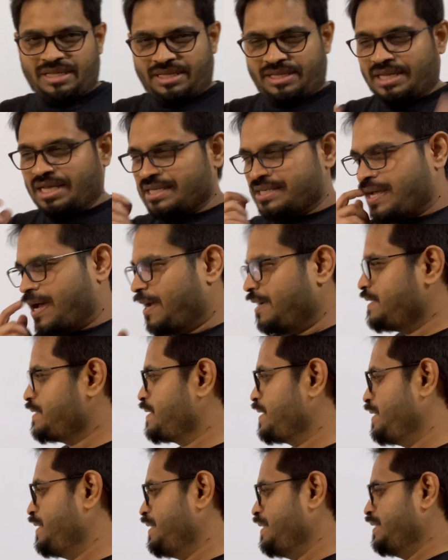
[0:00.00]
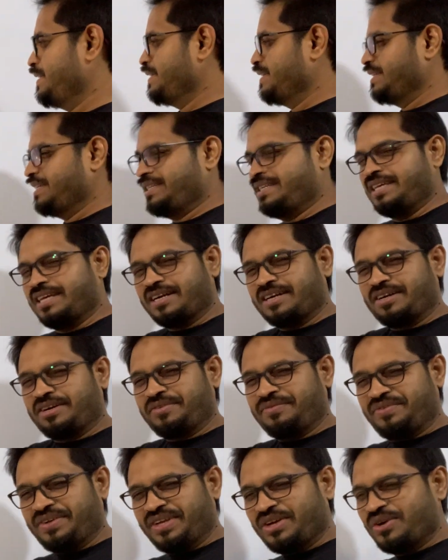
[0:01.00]
Yes, guys,
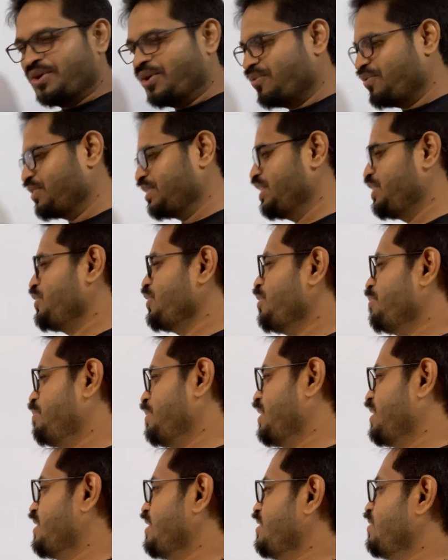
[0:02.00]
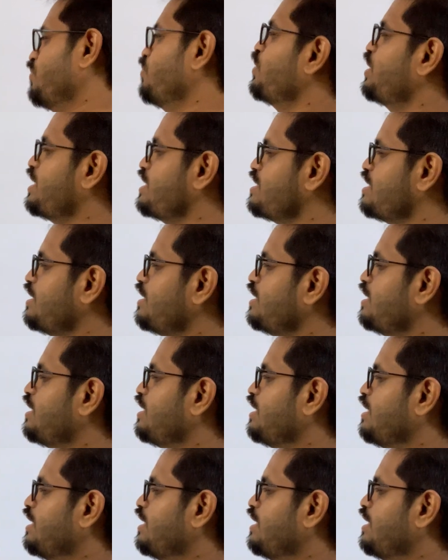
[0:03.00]
here we go for the topic. What is it?